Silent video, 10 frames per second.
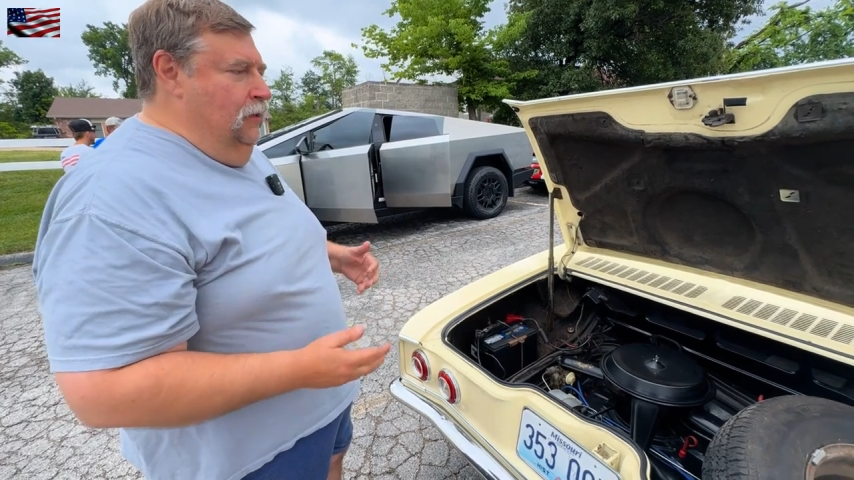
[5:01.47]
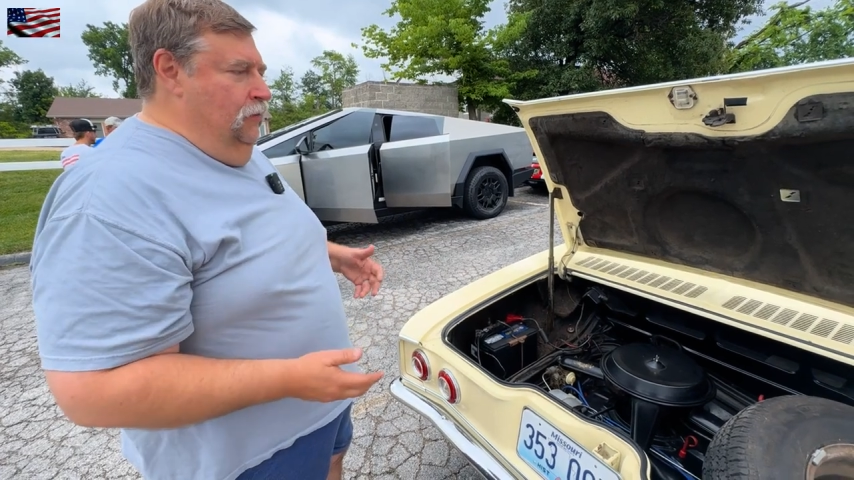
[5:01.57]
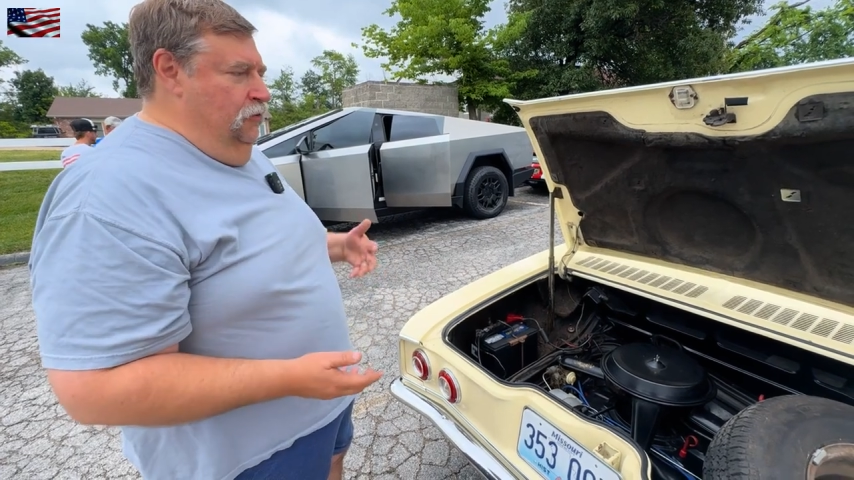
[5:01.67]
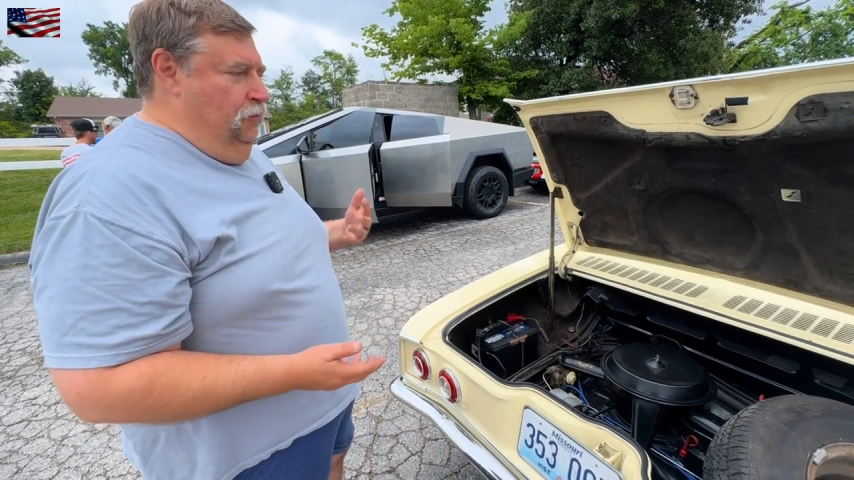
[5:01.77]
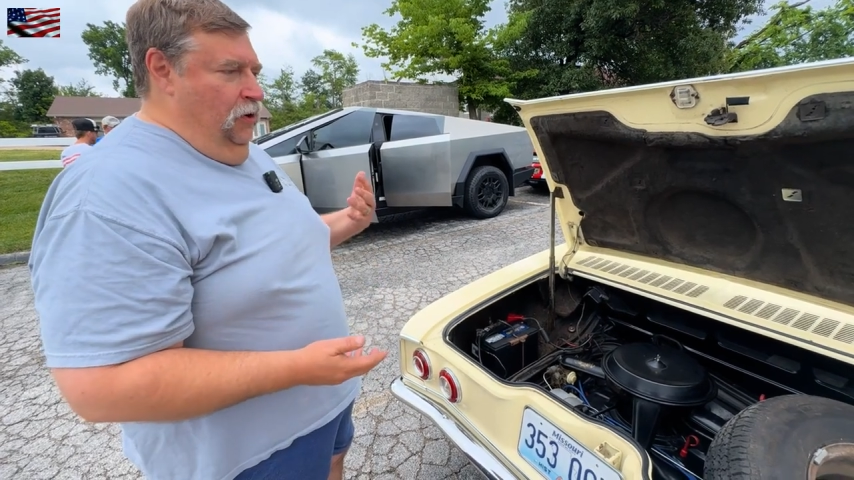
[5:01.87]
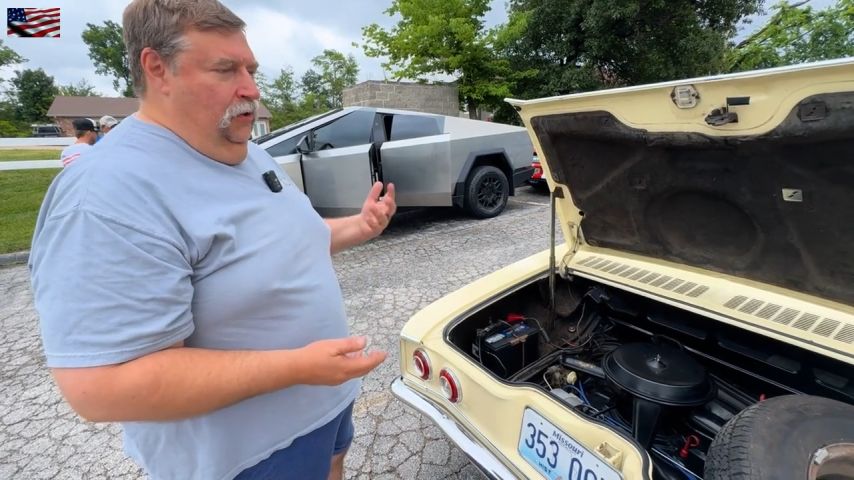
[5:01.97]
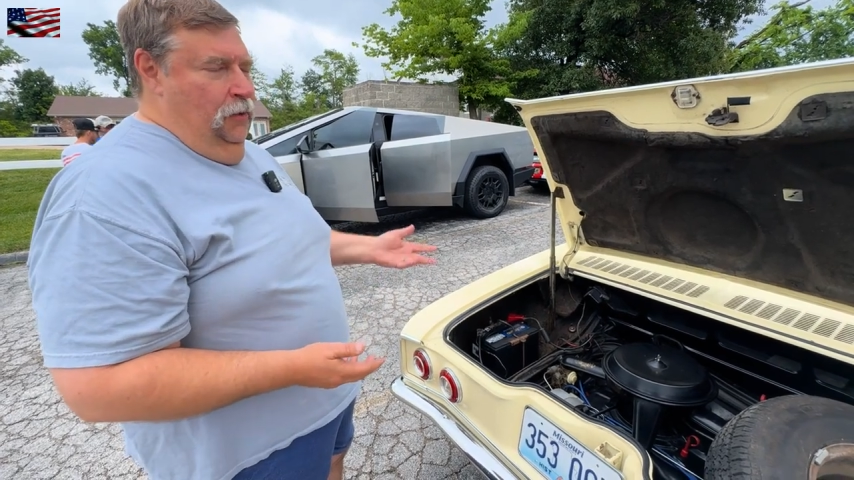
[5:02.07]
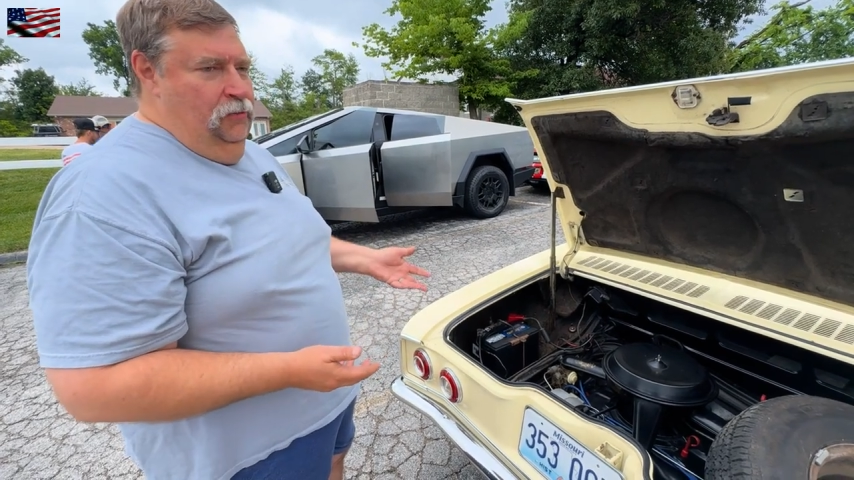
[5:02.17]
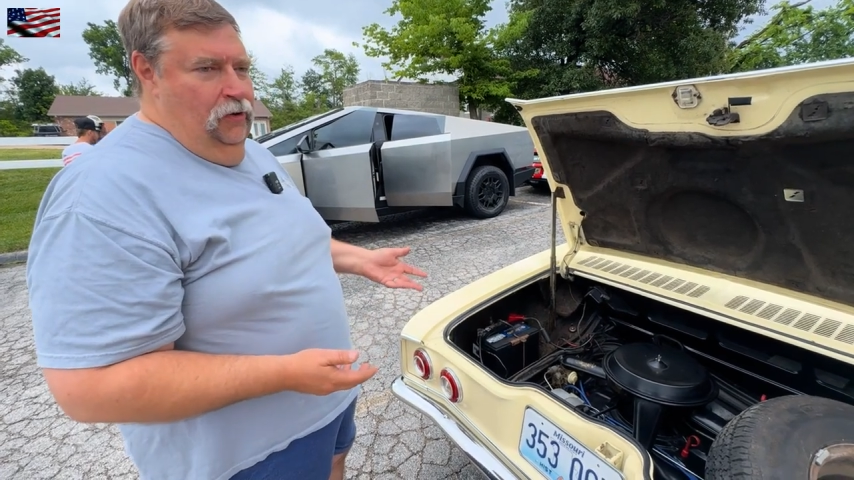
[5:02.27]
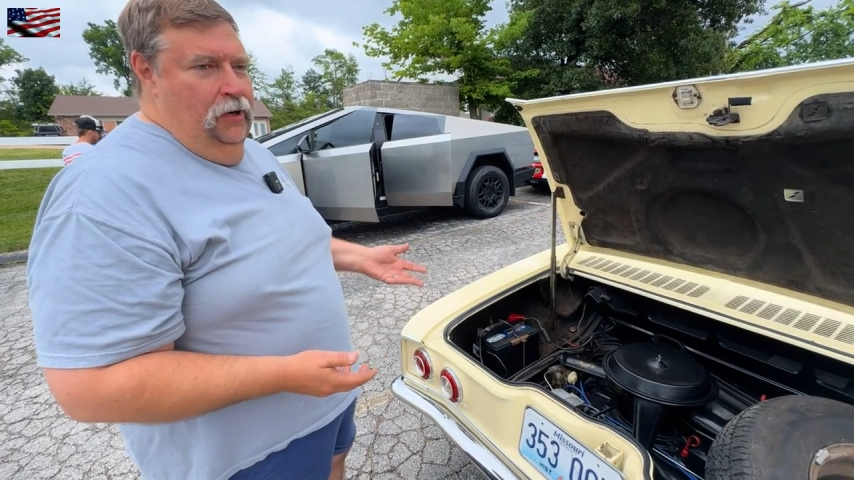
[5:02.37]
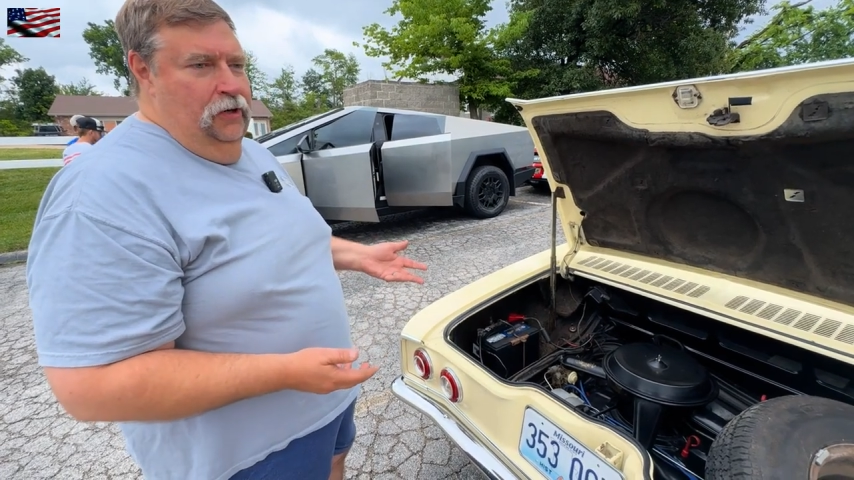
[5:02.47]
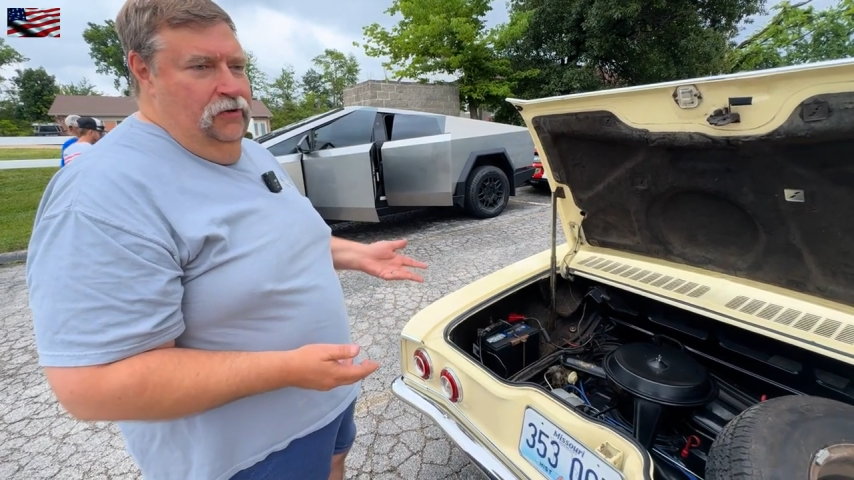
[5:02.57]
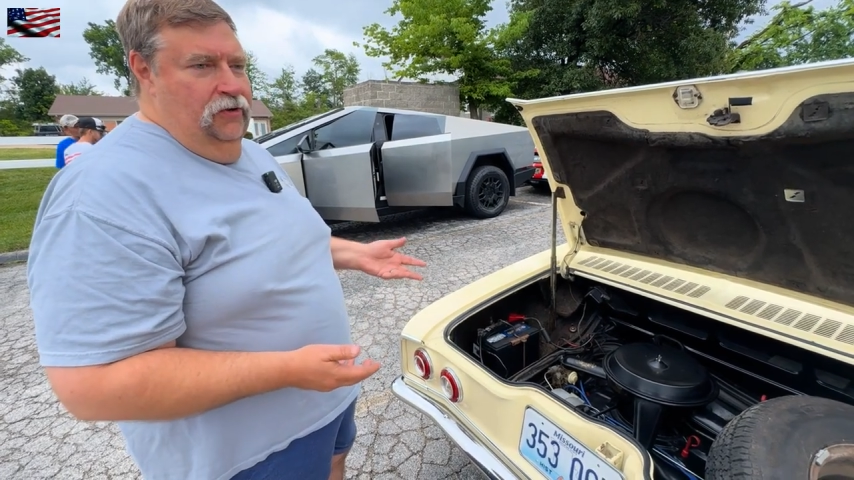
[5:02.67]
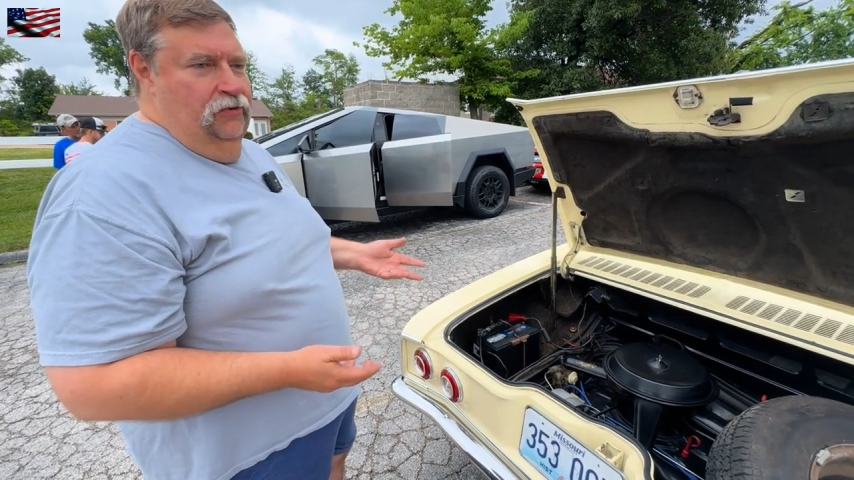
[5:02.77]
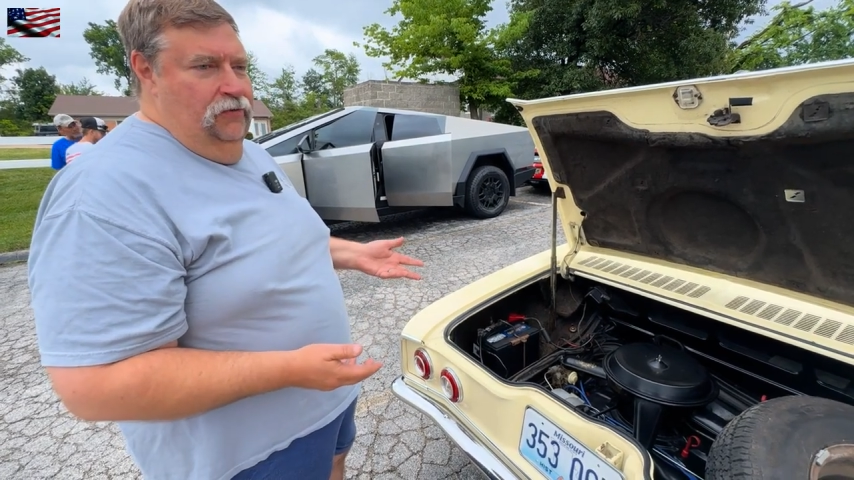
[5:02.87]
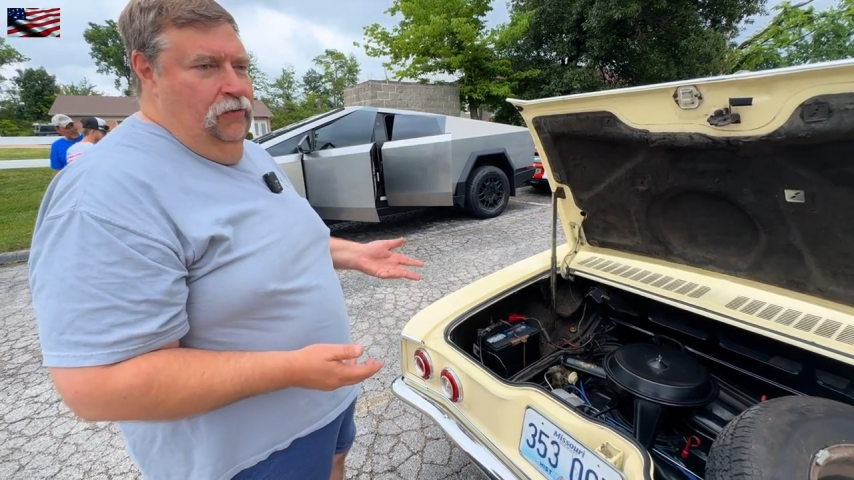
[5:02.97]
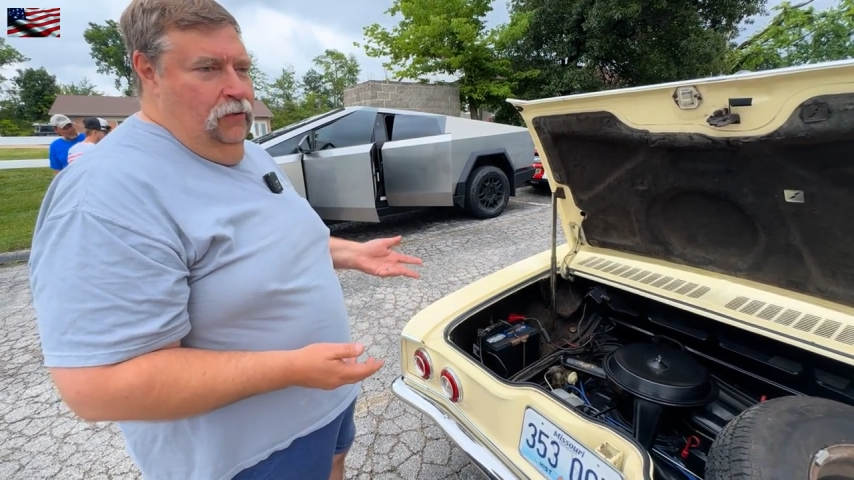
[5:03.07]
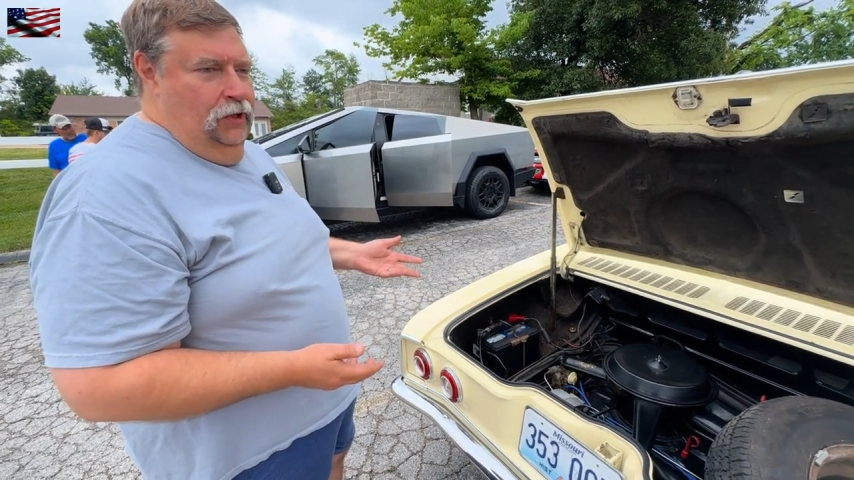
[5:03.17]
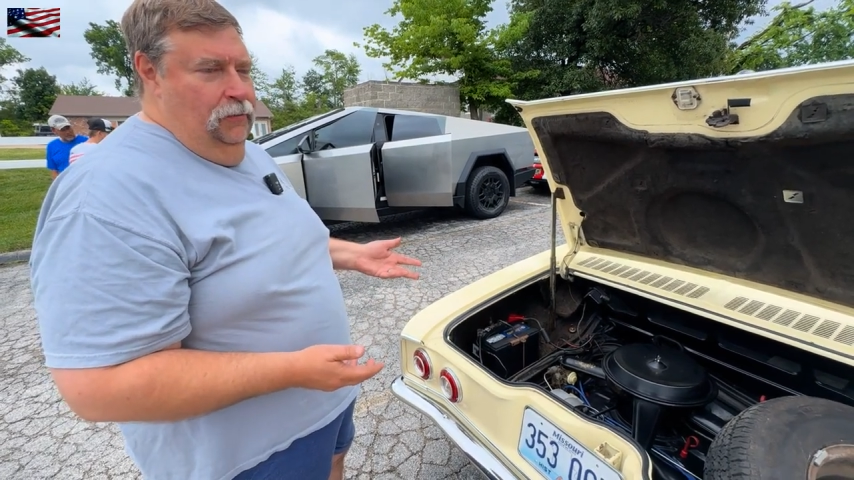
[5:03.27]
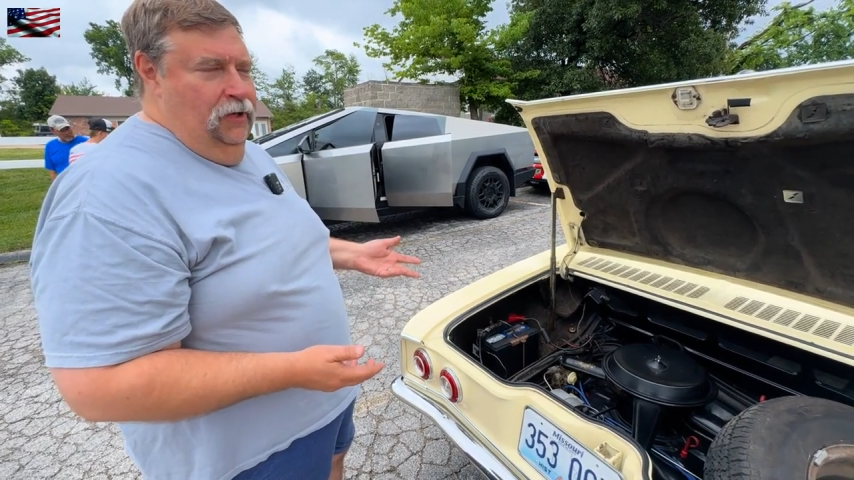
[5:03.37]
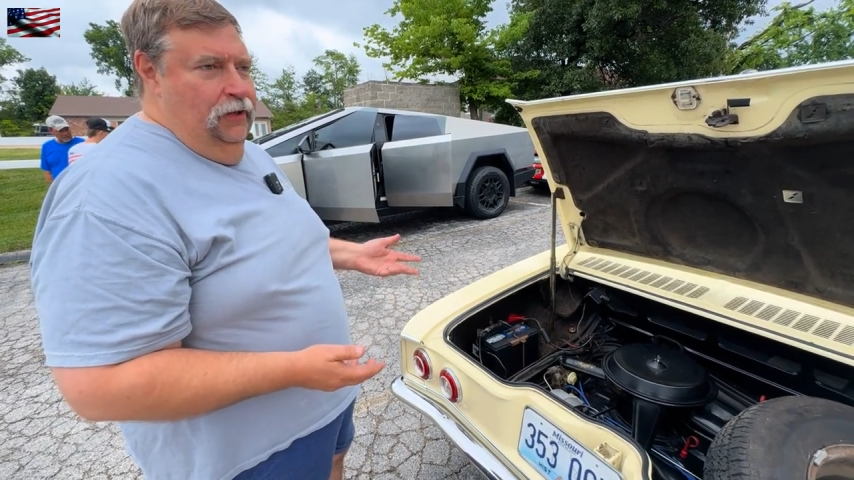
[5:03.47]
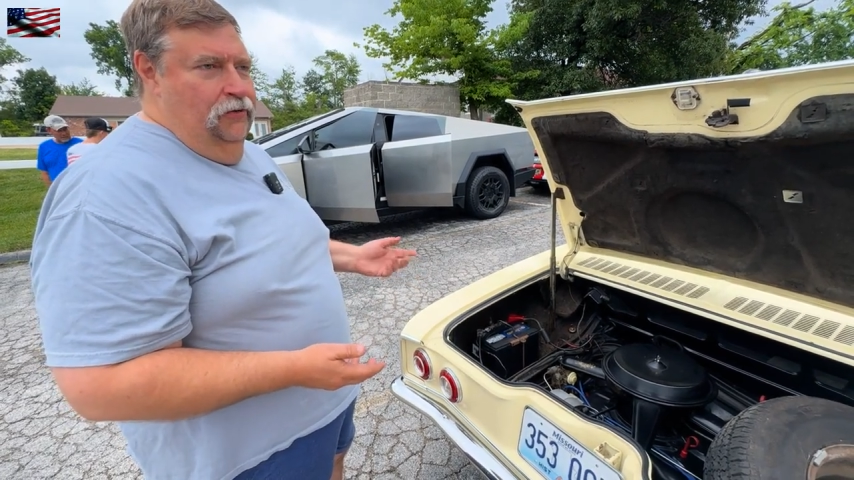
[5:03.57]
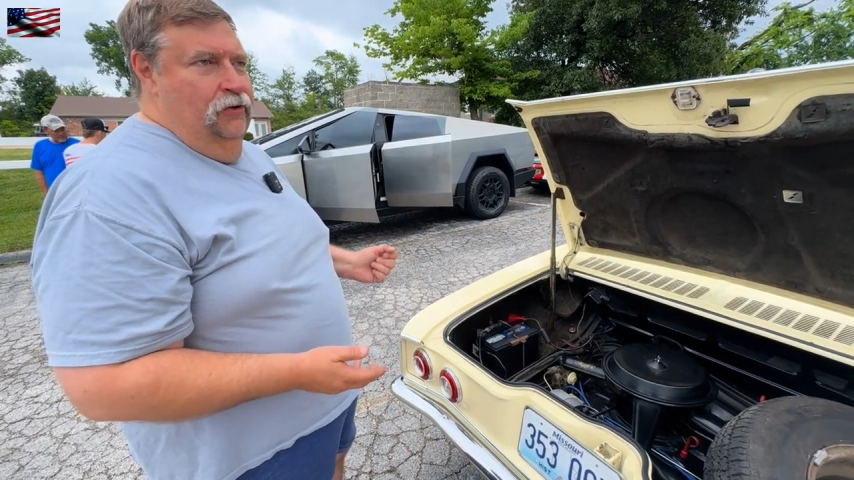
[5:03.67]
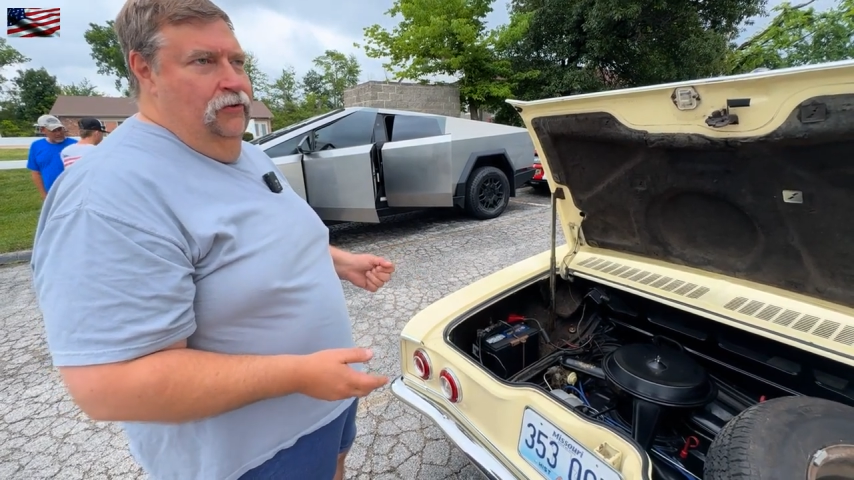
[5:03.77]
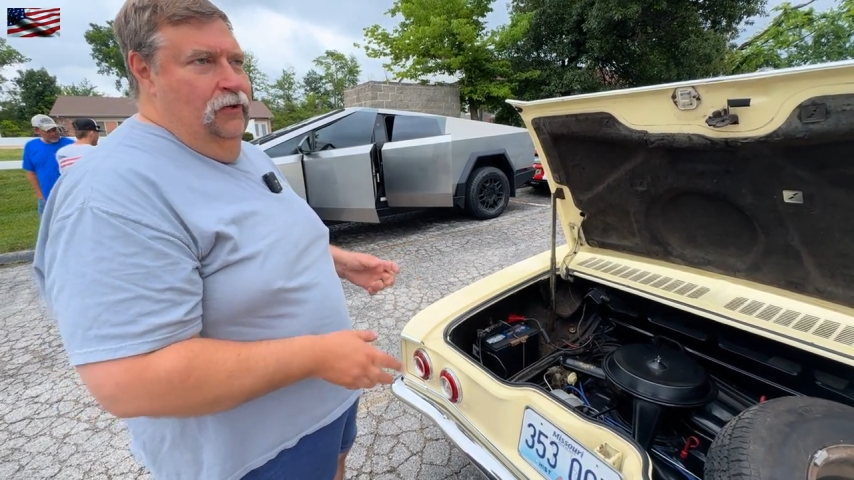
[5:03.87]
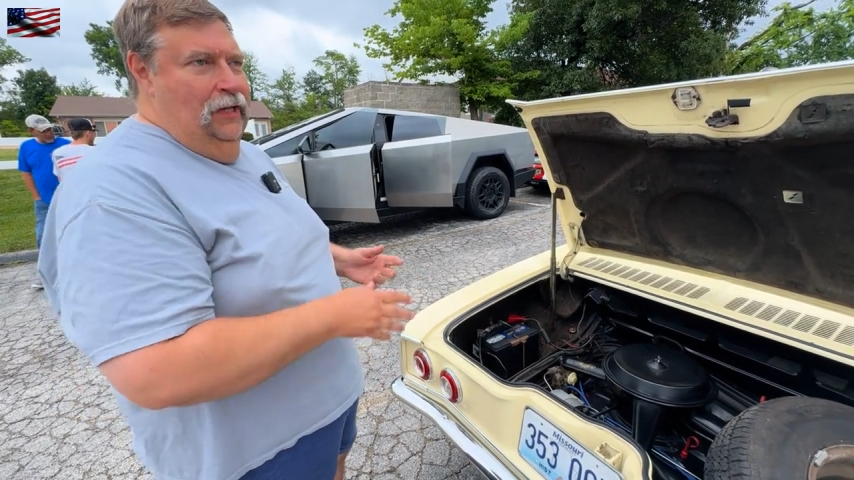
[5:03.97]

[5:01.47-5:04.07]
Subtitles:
which brought it up to 164 cubic inches.